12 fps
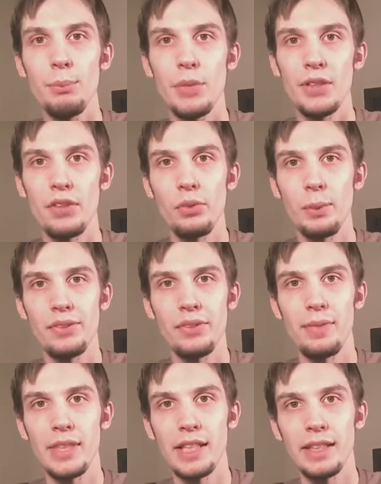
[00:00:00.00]
But this will be
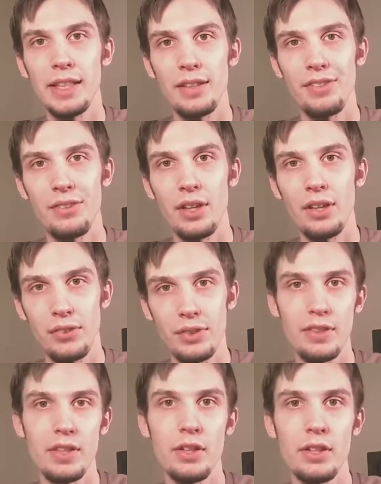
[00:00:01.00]
something that's
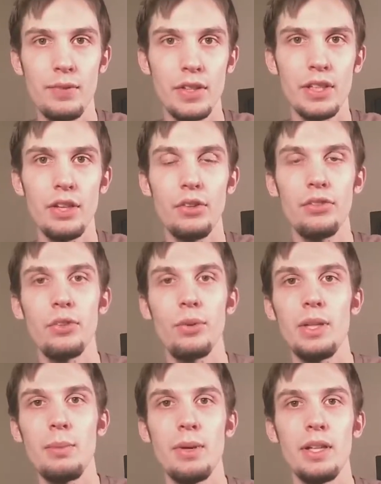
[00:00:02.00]
sitting there in the video, so
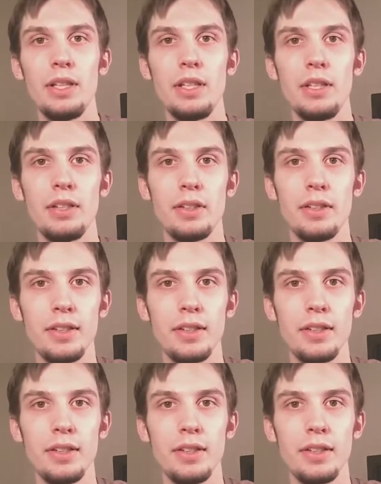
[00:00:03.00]
anybody